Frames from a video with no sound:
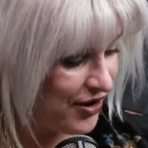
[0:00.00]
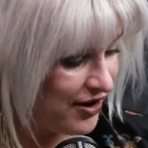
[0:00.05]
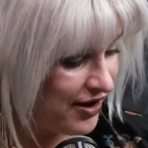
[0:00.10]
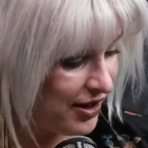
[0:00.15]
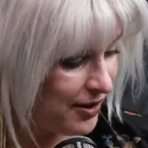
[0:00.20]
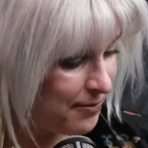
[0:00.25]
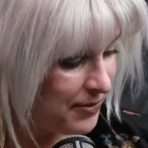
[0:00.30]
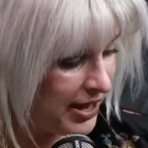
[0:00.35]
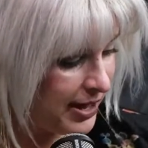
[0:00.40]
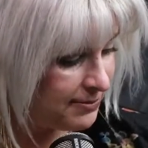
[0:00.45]
a
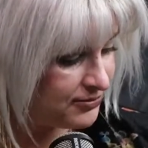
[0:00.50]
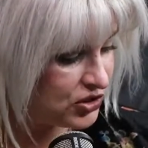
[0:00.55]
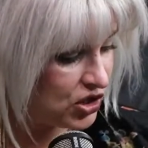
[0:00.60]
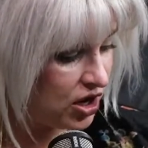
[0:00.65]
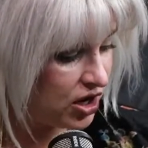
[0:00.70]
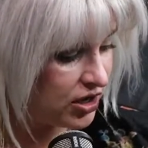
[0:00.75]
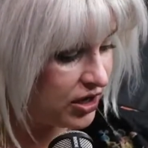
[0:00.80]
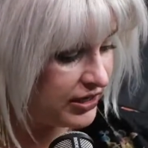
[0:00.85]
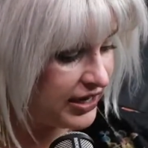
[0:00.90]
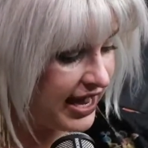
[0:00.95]
pep
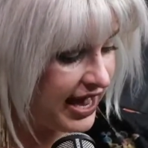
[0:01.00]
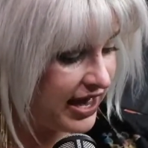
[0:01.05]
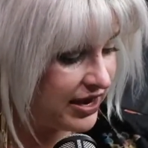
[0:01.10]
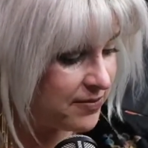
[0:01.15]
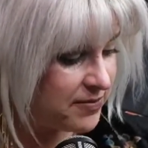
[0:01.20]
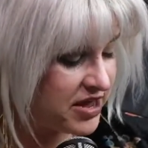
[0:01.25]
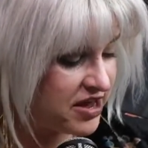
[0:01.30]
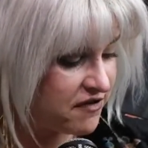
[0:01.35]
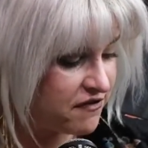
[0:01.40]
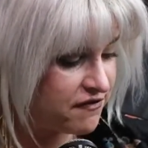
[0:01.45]
talk on how to
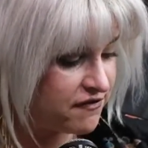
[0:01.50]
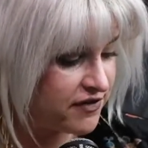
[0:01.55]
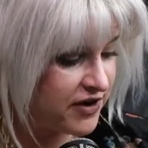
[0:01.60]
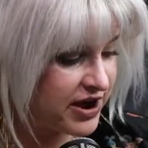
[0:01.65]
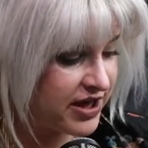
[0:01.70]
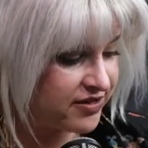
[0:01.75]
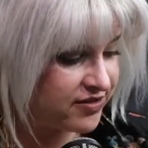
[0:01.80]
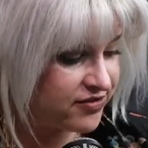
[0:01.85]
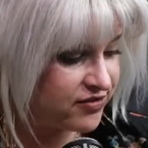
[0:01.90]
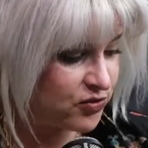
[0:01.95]
make
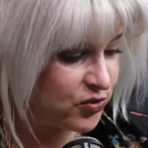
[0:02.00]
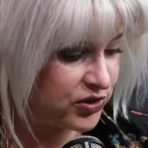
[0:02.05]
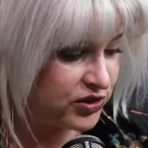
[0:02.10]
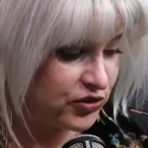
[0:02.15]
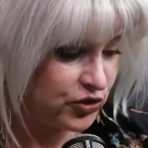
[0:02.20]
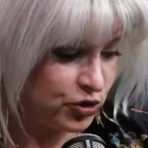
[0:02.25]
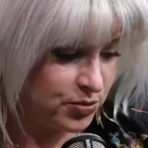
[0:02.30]
friends with your